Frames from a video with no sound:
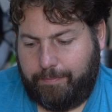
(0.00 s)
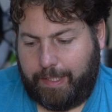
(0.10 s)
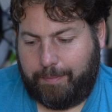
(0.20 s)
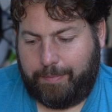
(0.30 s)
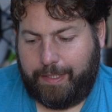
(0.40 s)

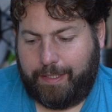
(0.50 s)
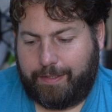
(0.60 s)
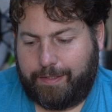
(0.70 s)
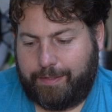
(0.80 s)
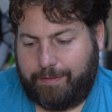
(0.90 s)

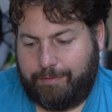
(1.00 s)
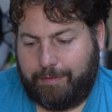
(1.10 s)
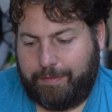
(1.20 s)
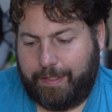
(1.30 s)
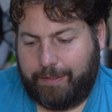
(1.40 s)
Epics,
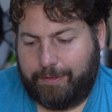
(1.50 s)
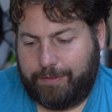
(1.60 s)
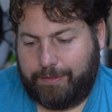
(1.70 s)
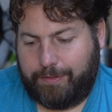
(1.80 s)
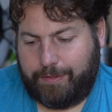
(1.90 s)

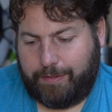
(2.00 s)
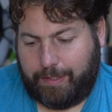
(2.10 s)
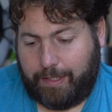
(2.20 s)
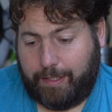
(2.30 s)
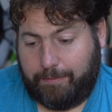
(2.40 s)
reveals,
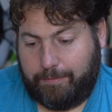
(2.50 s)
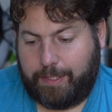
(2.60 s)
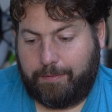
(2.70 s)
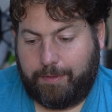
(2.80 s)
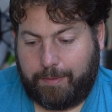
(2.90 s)

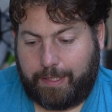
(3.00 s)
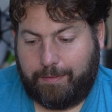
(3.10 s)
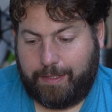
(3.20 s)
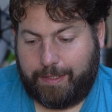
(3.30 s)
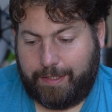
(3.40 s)
some of them have come
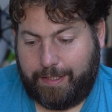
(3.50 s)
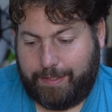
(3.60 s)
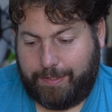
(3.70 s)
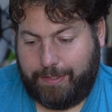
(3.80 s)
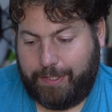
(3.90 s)
under the
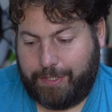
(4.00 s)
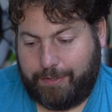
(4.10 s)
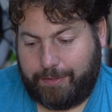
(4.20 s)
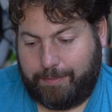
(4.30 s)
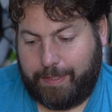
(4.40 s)
Cine
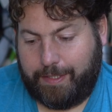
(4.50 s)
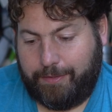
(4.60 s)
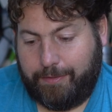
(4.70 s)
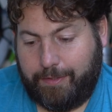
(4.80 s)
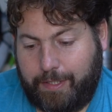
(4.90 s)
Shots
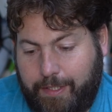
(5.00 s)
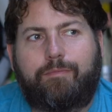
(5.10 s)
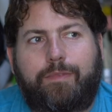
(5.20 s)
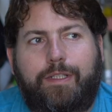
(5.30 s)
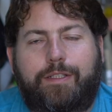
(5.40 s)
menu.
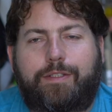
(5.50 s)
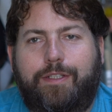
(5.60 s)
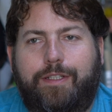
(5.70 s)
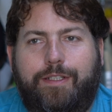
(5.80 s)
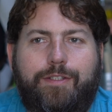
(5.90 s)

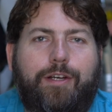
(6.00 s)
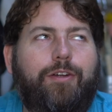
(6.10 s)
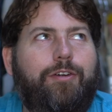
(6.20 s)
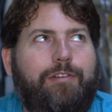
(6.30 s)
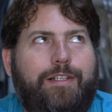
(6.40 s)
It's no
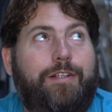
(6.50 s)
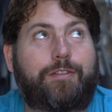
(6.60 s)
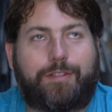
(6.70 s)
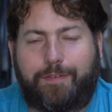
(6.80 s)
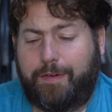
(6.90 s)
longer
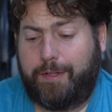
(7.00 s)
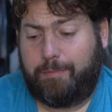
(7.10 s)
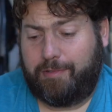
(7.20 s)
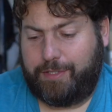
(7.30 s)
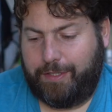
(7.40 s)
exclusively the
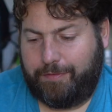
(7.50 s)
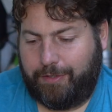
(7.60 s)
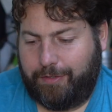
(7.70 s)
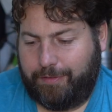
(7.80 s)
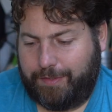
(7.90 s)
preserve
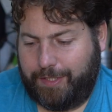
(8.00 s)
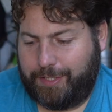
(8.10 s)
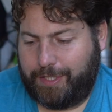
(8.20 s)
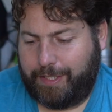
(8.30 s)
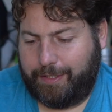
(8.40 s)
of
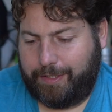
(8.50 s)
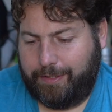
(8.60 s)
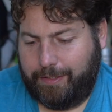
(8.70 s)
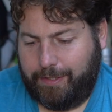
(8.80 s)
DJI.